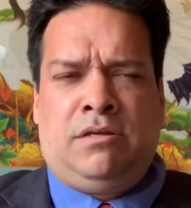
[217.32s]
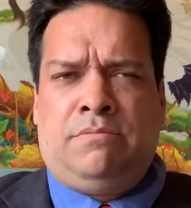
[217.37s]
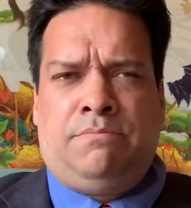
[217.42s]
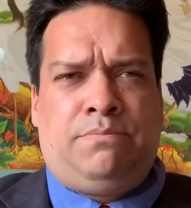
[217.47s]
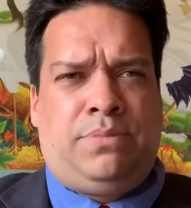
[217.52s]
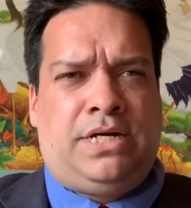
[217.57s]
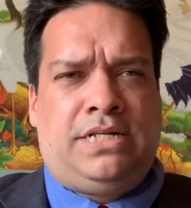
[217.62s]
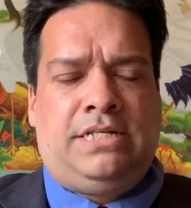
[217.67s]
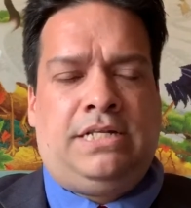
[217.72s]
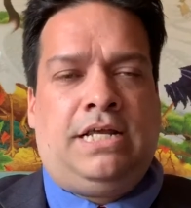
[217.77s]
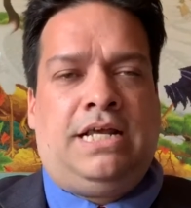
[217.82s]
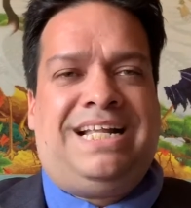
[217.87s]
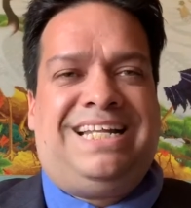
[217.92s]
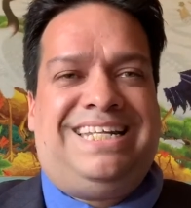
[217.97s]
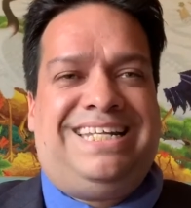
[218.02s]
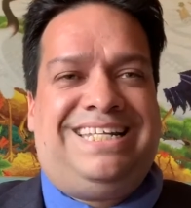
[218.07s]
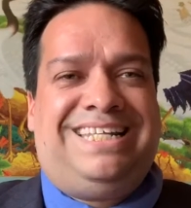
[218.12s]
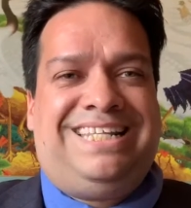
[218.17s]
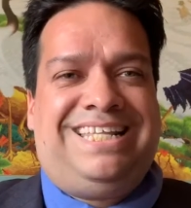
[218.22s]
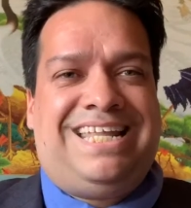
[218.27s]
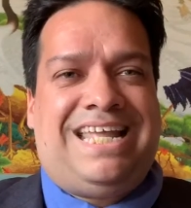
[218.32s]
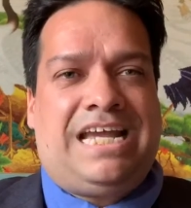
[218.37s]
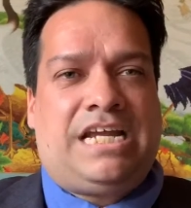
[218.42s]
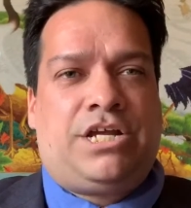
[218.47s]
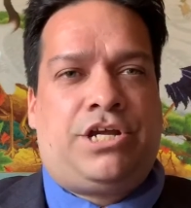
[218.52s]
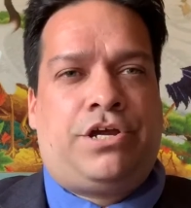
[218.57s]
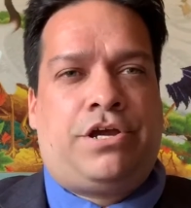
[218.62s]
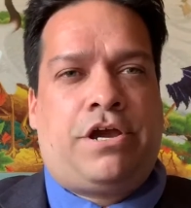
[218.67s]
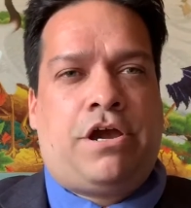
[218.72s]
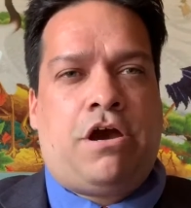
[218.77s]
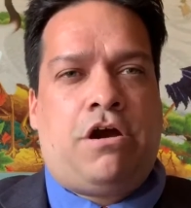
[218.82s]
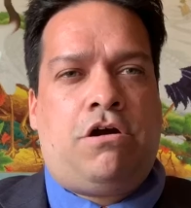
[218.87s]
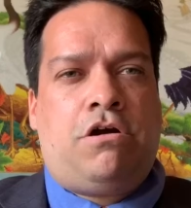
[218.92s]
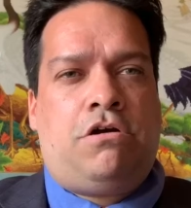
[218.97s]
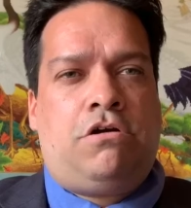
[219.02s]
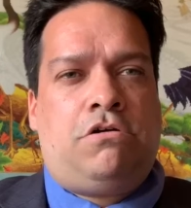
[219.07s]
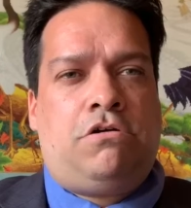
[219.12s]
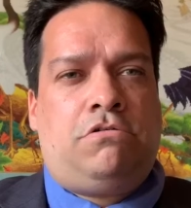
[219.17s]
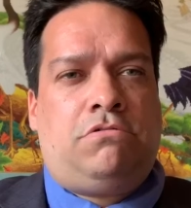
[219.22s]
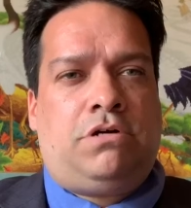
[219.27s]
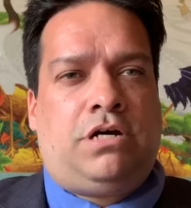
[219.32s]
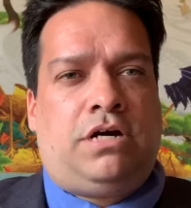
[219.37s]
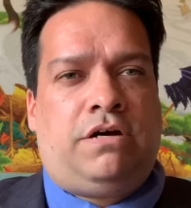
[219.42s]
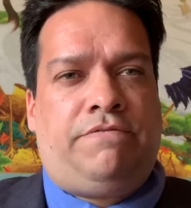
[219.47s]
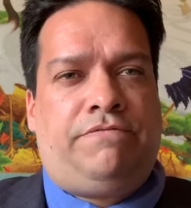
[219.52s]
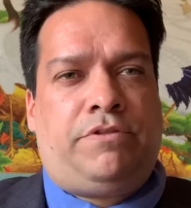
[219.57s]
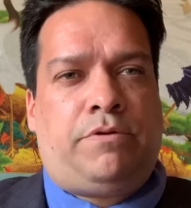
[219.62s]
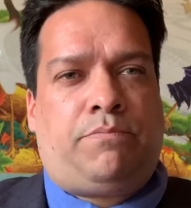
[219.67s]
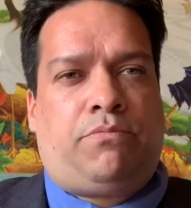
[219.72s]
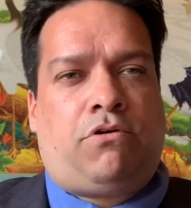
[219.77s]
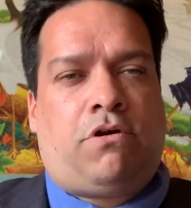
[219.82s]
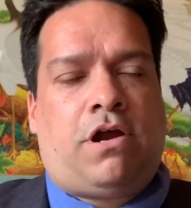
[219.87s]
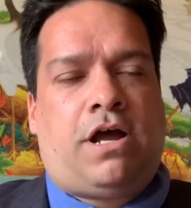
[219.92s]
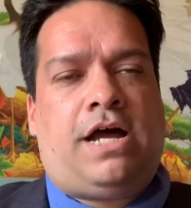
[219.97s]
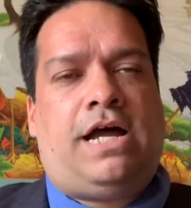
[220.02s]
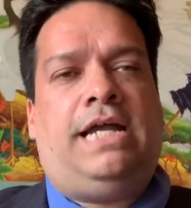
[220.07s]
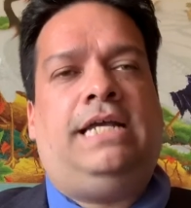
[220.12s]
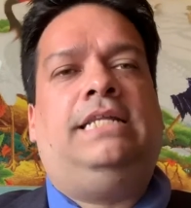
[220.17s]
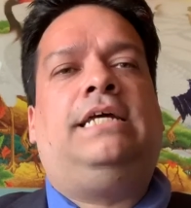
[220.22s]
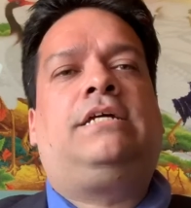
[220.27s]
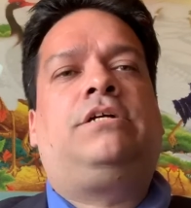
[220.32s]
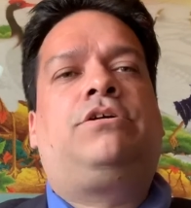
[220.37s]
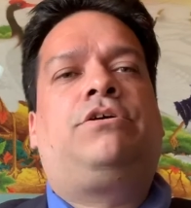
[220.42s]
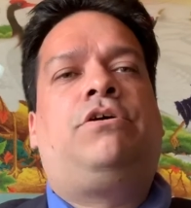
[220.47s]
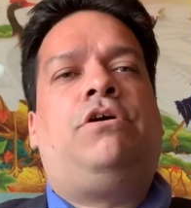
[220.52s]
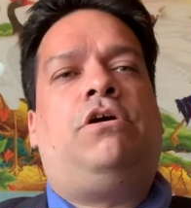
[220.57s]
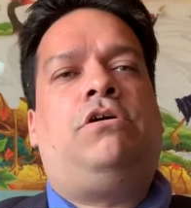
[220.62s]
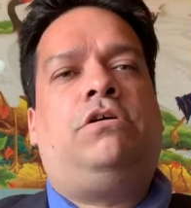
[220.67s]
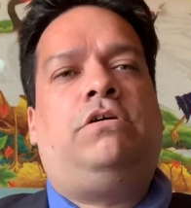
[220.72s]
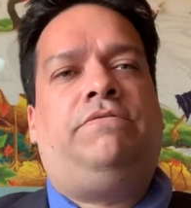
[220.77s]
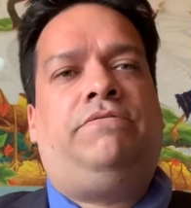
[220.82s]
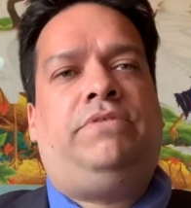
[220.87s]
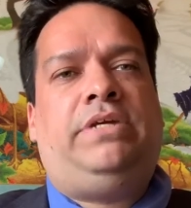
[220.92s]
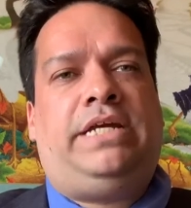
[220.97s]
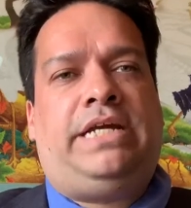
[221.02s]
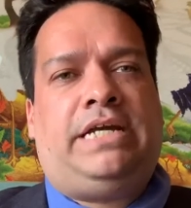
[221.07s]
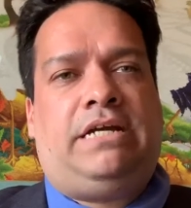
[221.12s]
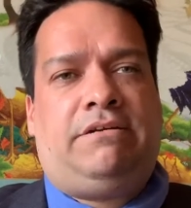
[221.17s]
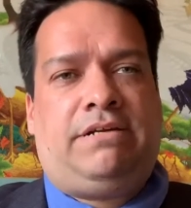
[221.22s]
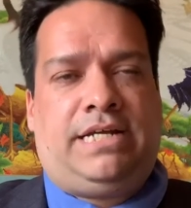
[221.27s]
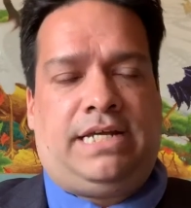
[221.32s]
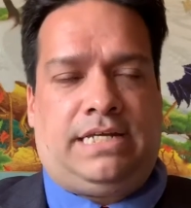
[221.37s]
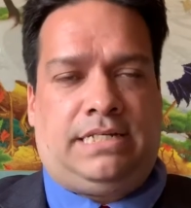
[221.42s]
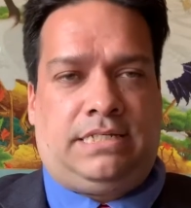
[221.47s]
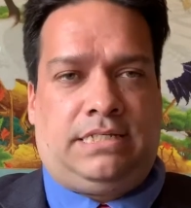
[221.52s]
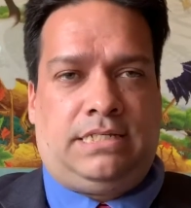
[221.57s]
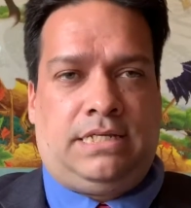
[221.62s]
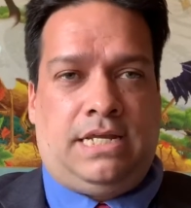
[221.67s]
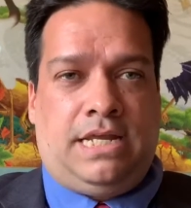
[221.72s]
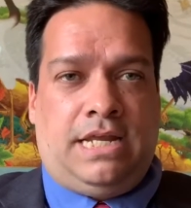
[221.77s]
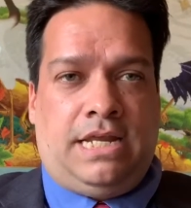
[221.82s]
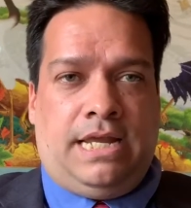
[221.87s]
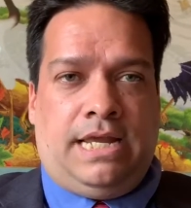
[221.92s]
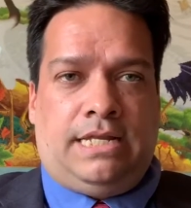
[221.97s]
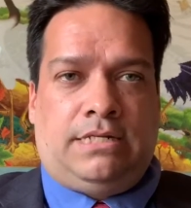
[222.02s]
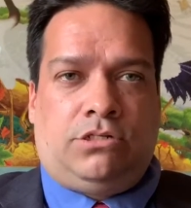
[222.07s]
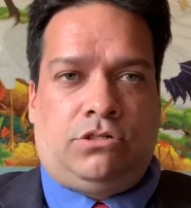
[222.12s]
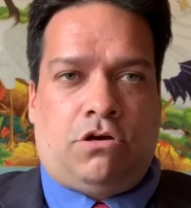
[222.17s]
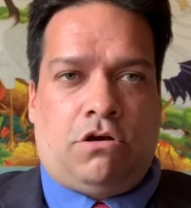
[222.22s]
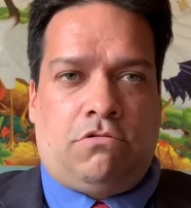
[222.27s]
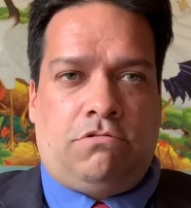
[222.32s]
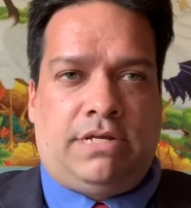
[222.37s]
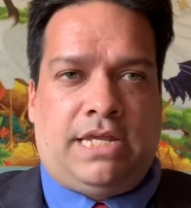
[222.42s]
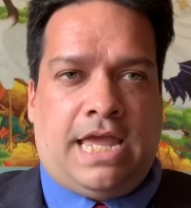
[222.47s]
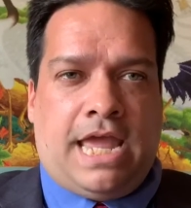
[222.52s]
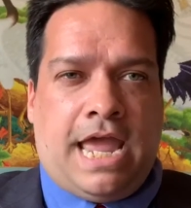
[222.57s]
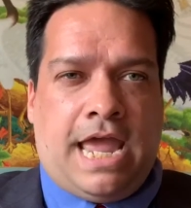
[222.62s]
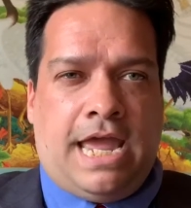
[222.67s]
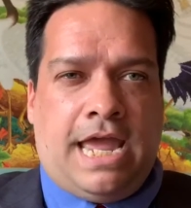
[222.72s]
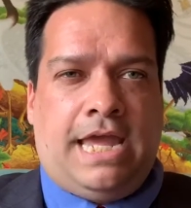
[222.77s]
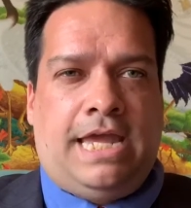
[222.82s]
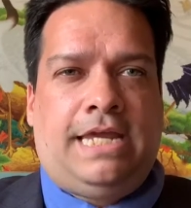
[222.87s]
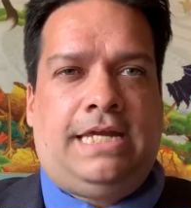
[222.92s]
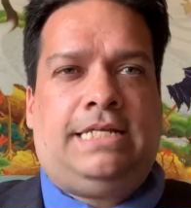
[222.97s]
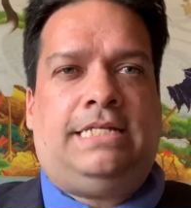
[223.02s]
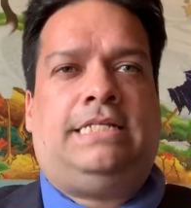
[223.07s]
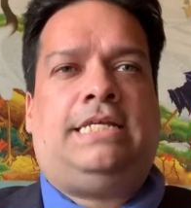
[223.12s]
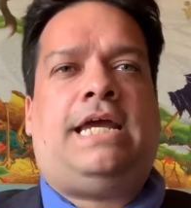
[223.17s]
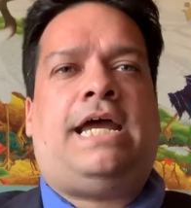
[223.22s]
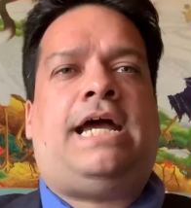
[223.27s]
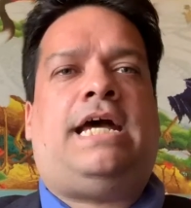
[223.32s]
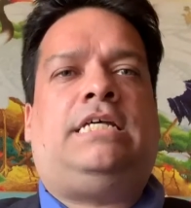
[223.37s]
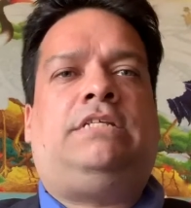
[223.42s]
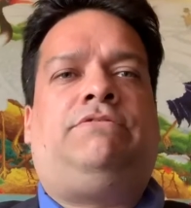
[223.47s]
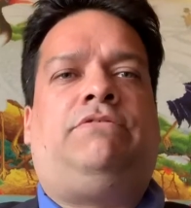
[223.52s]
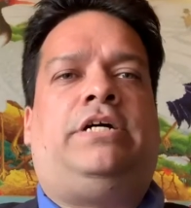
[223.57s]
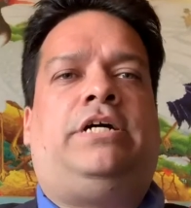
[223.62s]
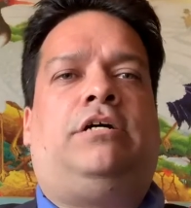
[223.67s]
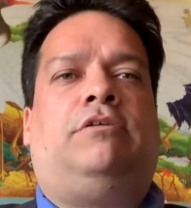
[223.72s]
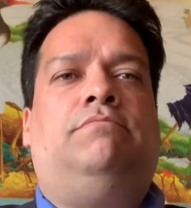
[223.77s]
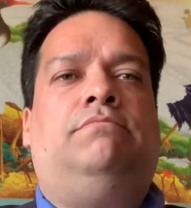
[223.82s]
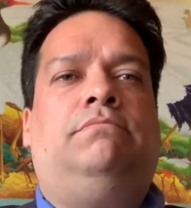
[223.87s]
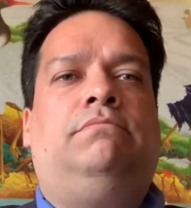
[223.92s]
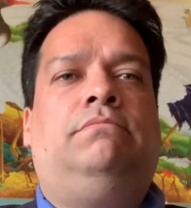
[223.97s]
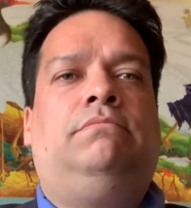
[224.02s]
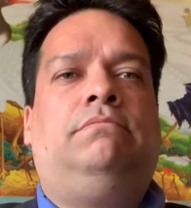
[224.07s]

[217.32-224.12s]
But let go of the pride, let go of the arrogance. It's okay to ask for help.